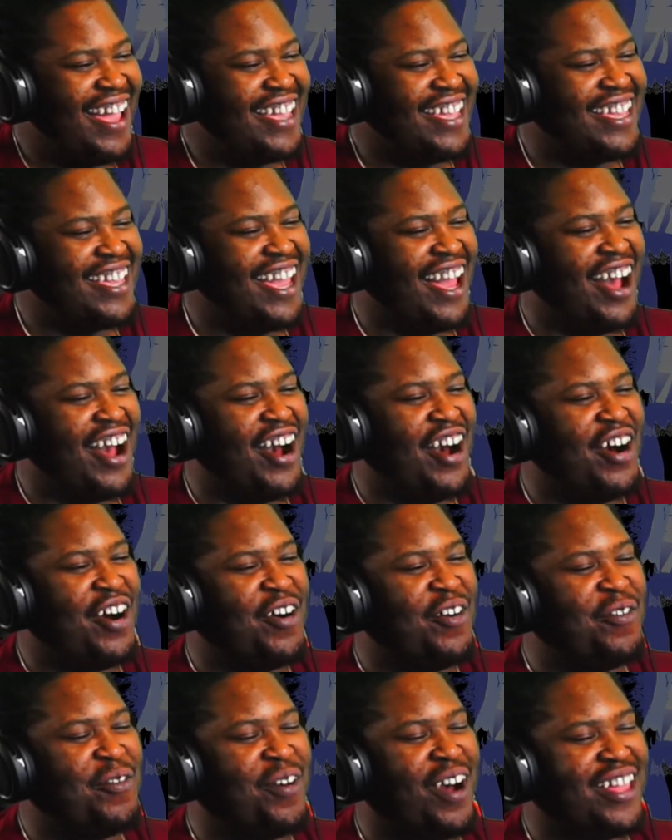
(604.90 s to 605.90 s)
Yo,
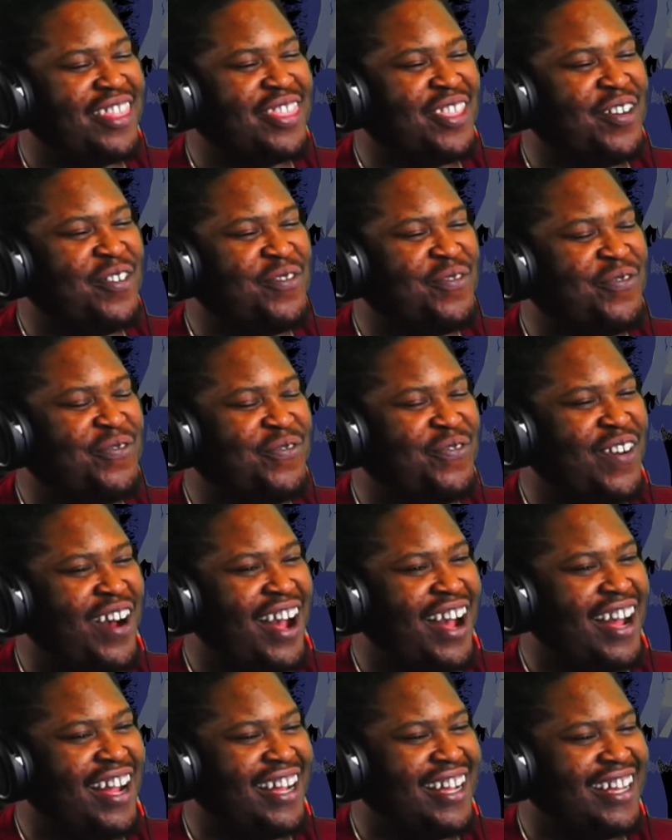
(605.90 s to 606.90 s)
what the
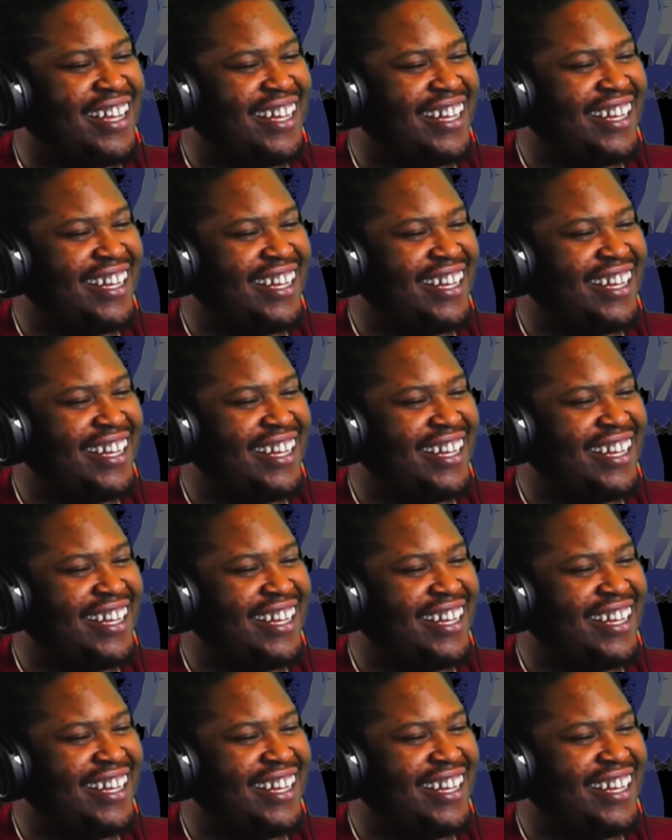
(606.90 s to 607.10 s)
fuck?